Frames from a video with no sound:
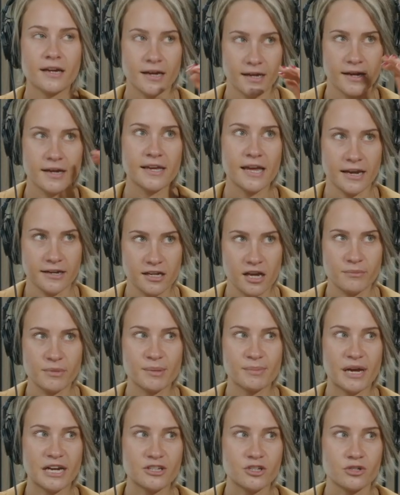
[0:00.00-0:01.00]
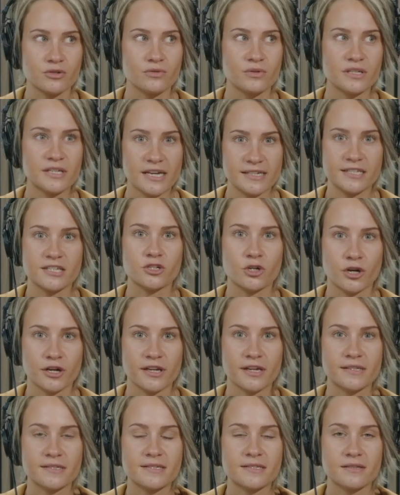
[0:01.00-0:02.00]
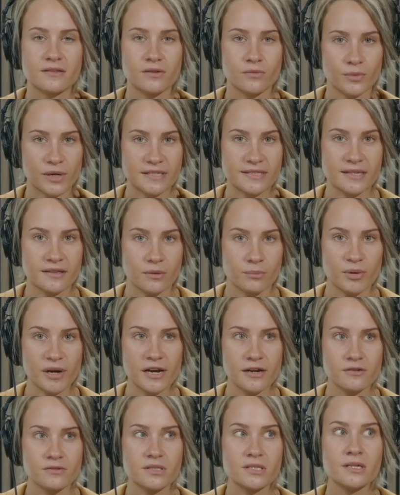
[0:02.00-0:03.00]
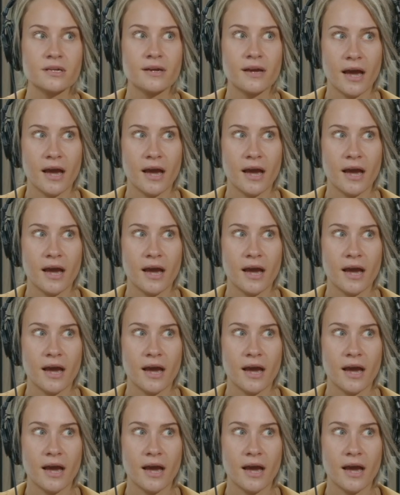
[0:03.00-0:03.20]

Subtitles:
again, coming back to, yes, it targets the reds and the browns.